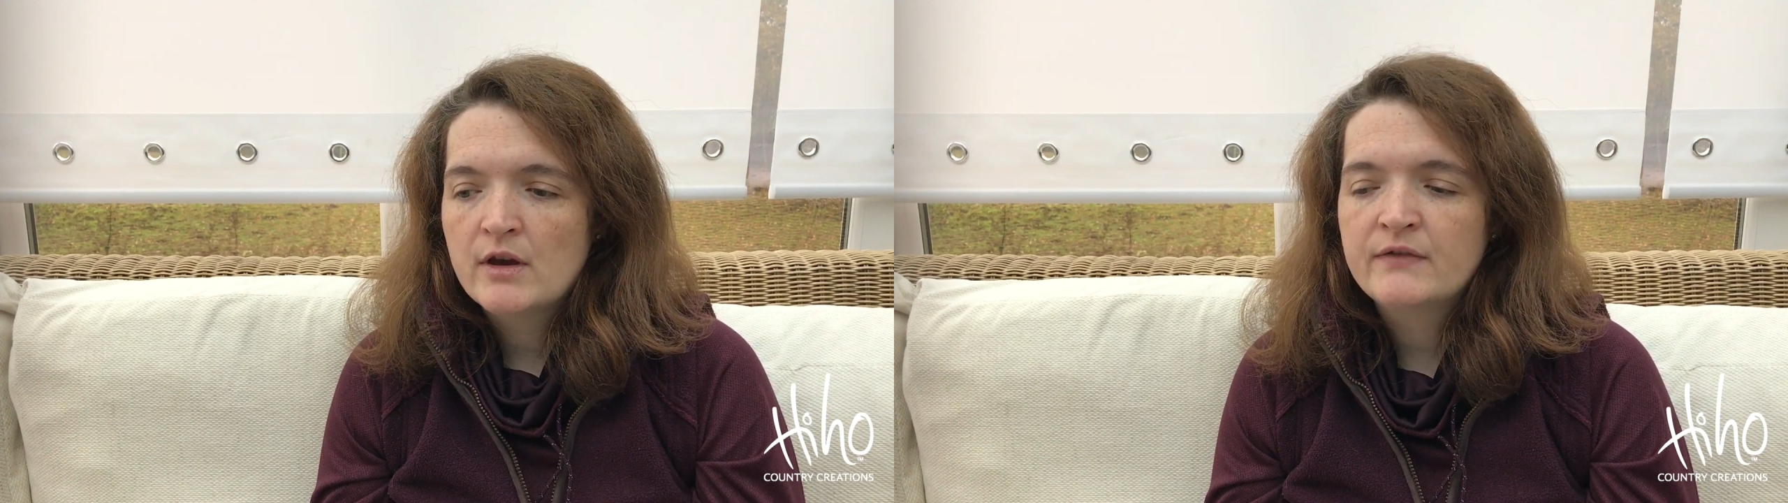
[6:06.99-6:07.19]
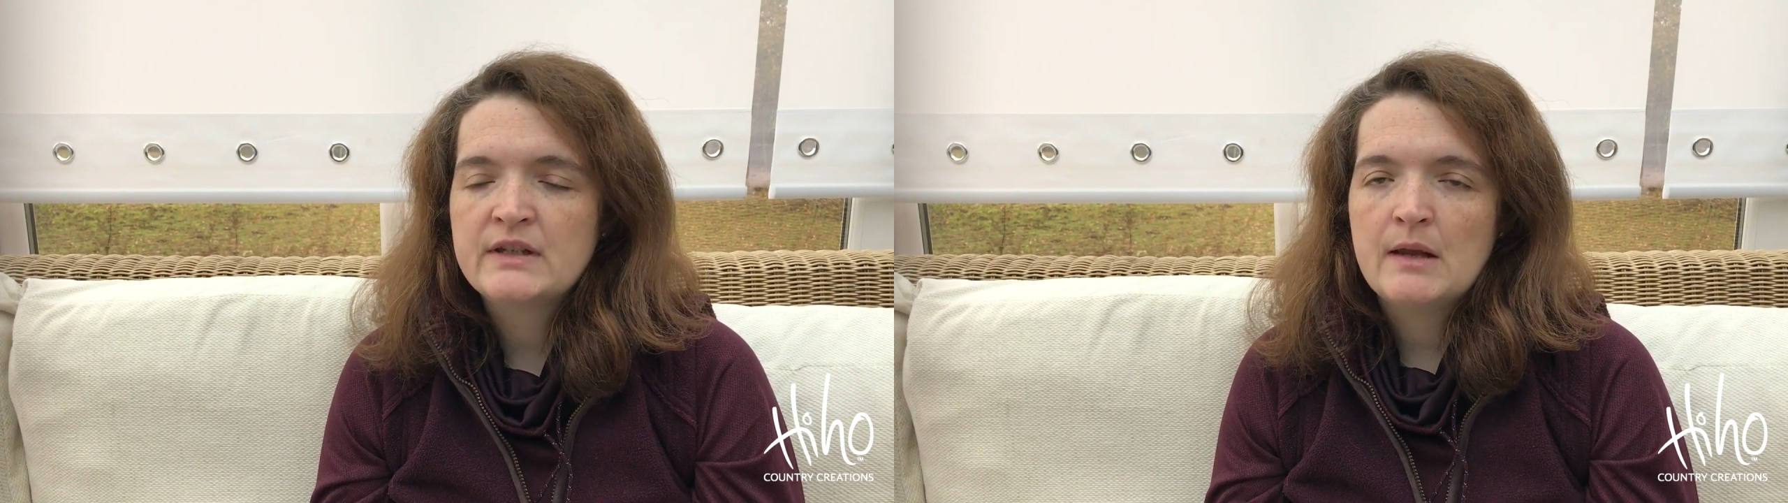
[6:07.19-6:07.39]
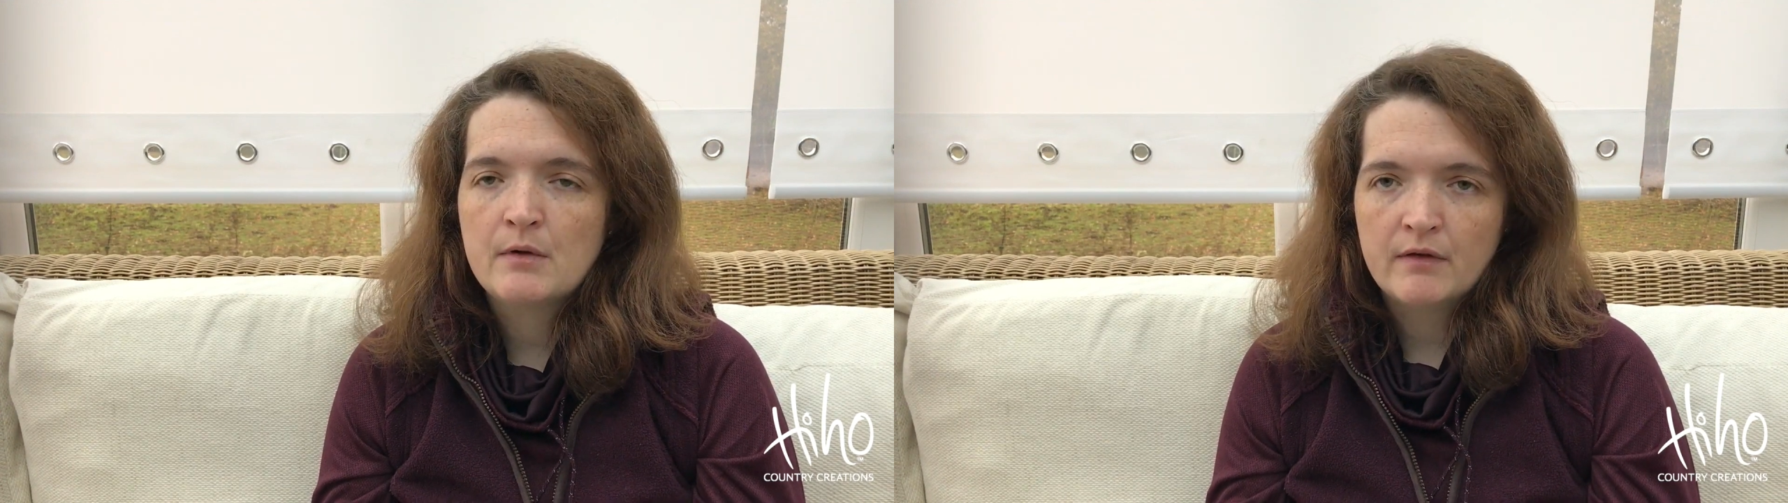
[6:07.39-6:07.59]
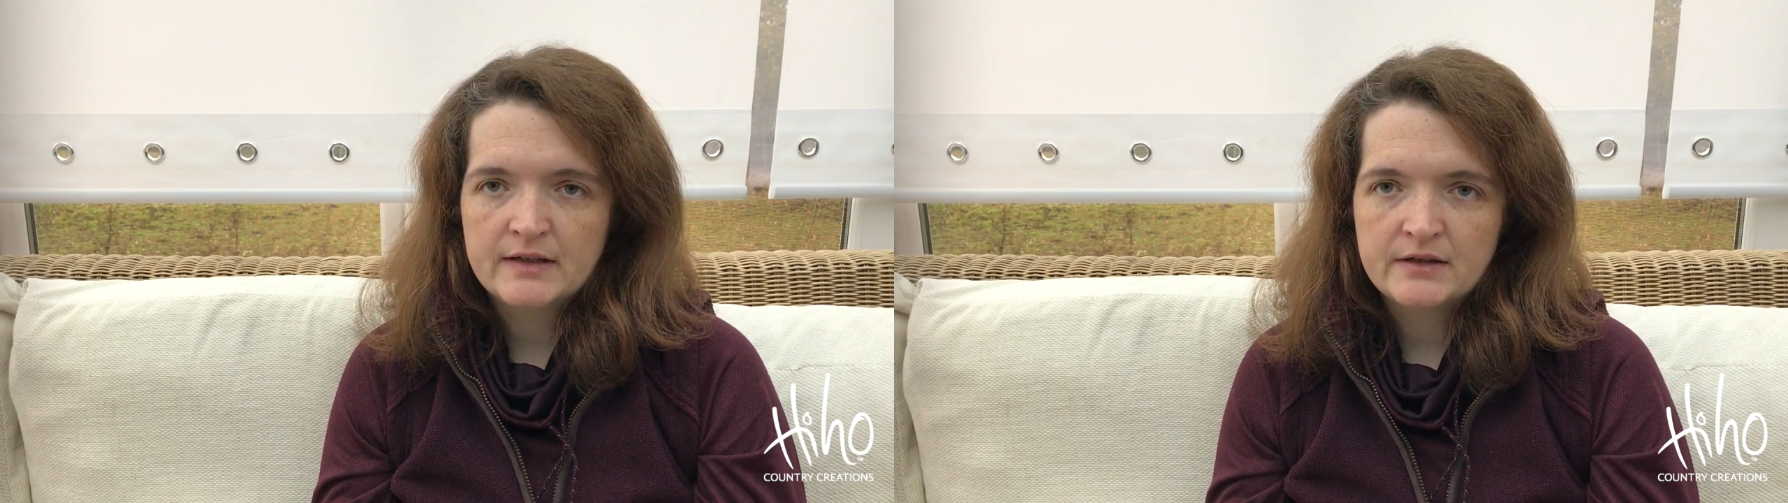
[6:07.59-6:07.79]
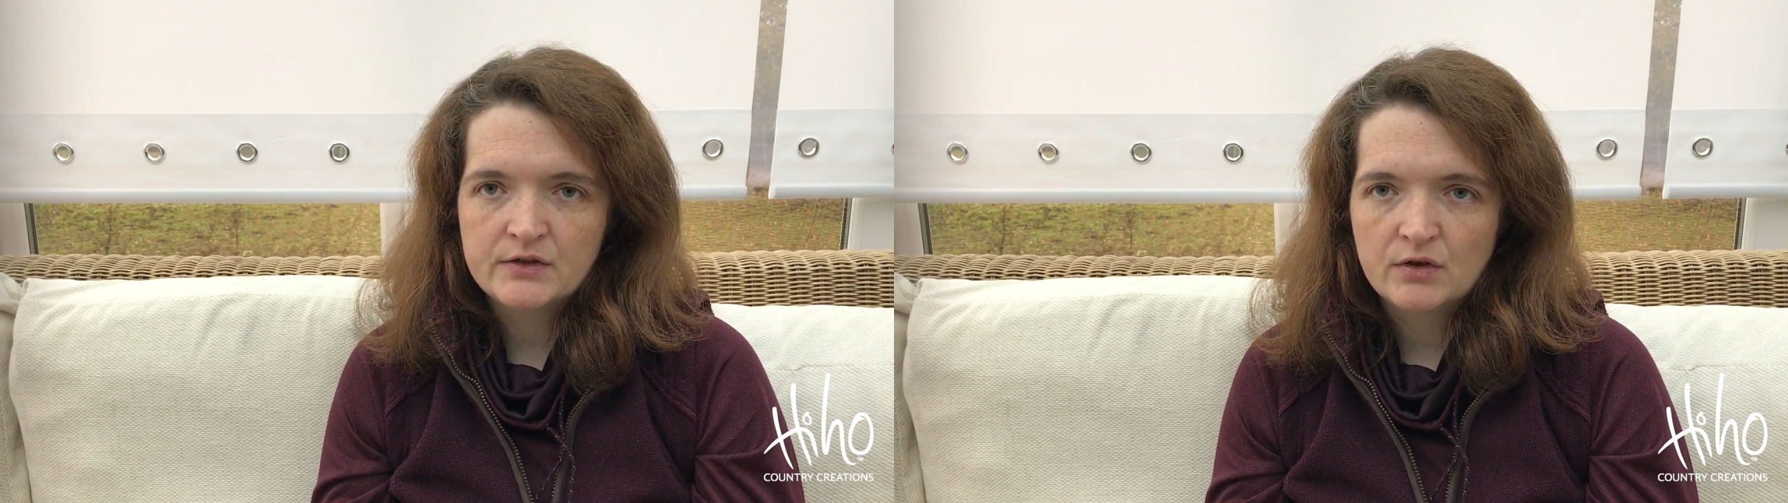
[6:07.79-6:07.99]
you have to keep
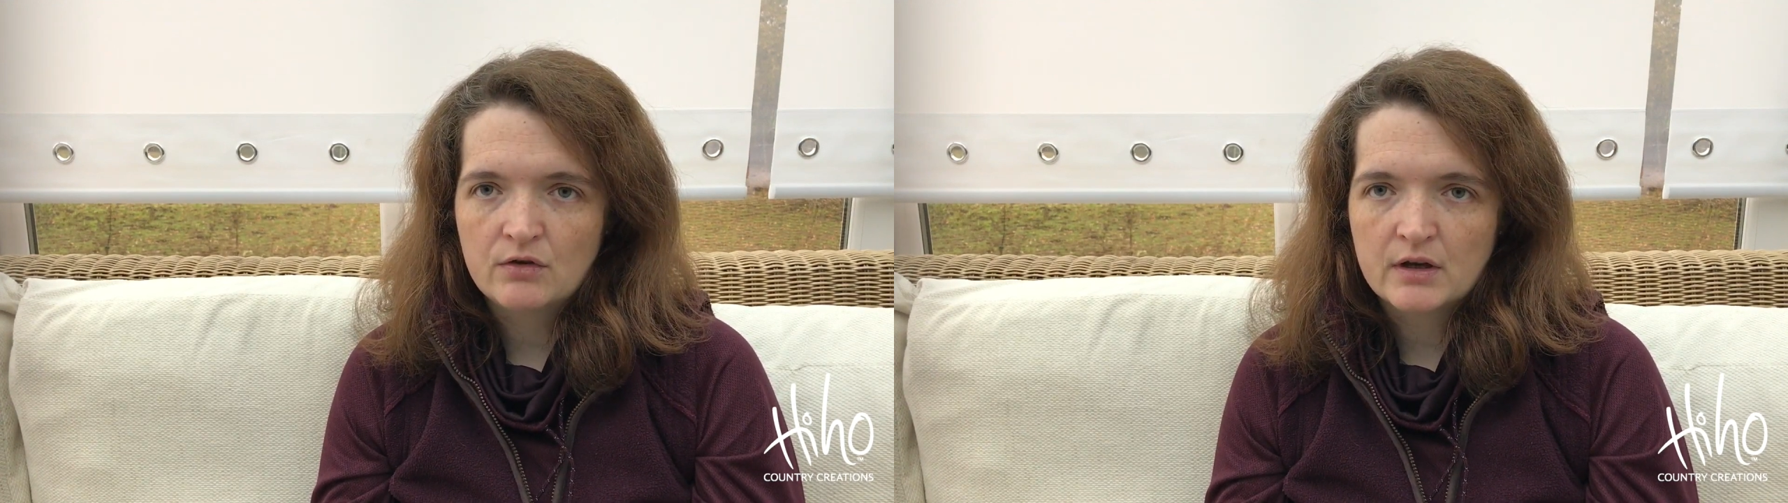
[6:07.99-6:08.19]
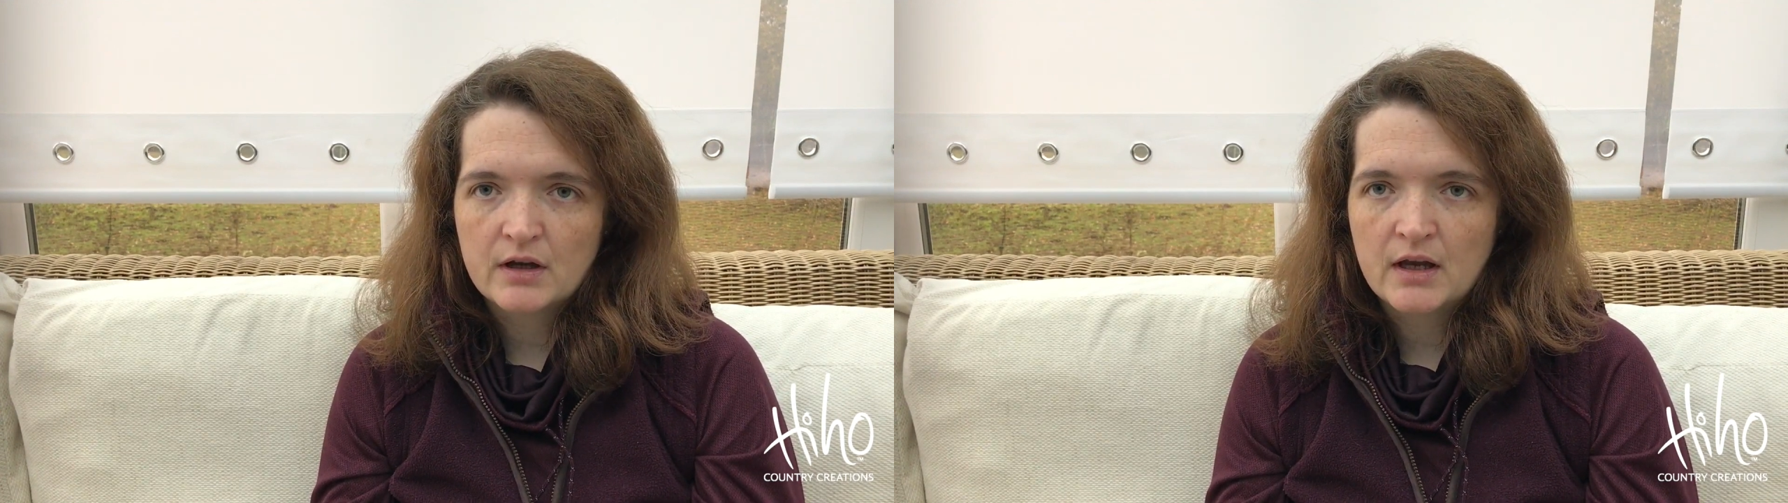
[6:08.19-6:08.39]
correcting the dog,